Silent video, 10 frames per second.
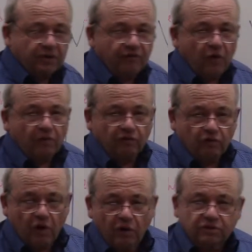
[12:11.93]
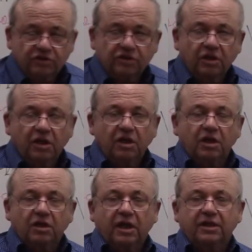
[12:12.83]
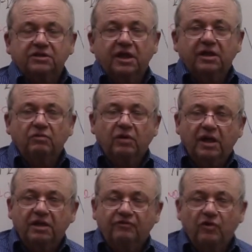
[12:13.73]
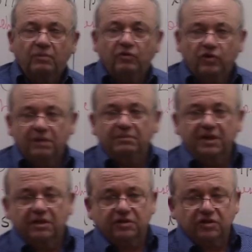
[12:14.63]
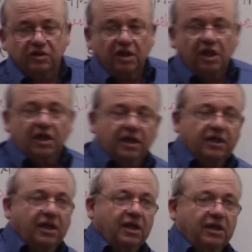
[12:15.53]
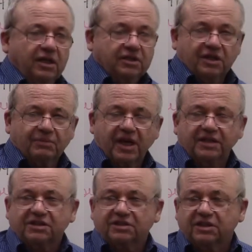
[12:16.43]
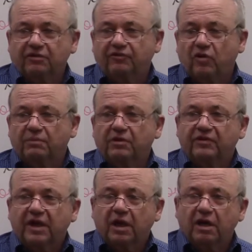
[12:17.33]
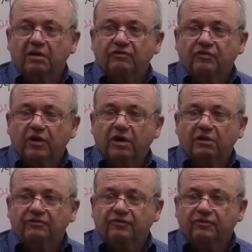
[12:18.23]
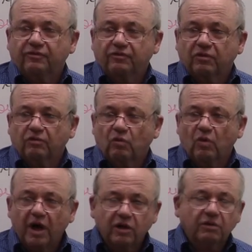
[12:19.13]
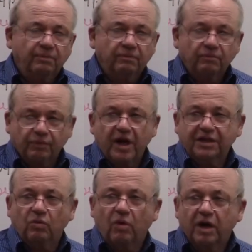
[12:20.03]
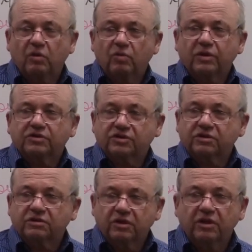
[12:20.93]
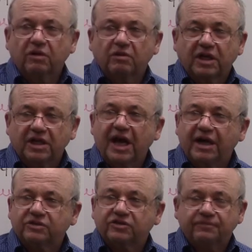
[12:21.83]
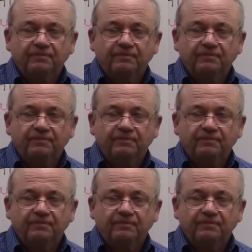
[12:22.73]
in the form of roads and the form of windmills, and in some cases in the form of waterworks, you know, canals,